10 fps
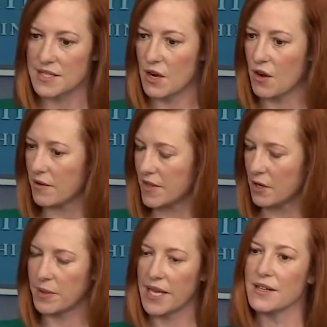
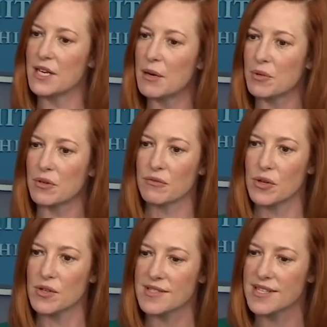They're playing a number of
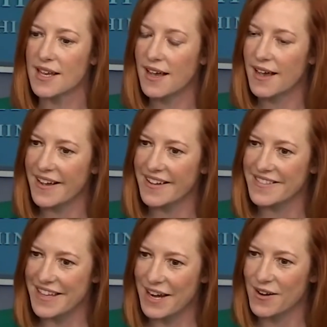roles
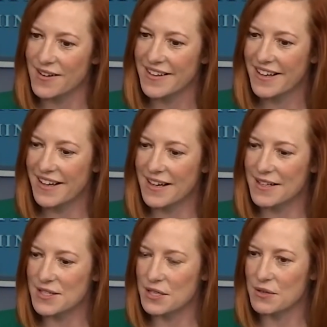
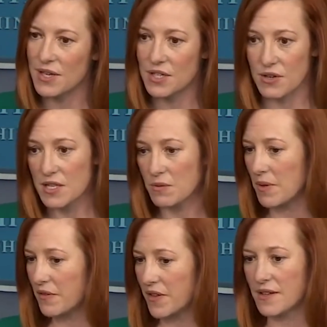to address what
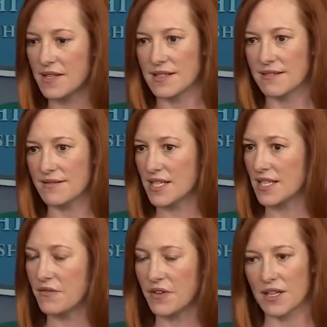we feel is a
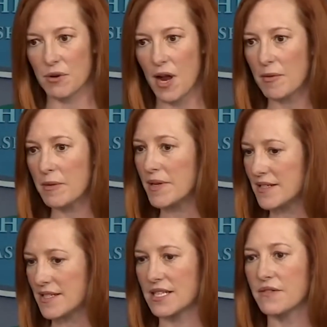significant problem and
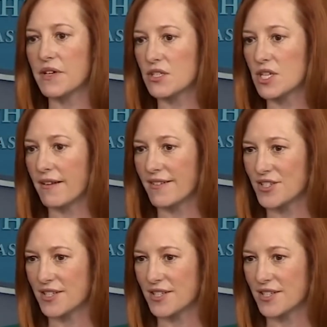a significant challenge.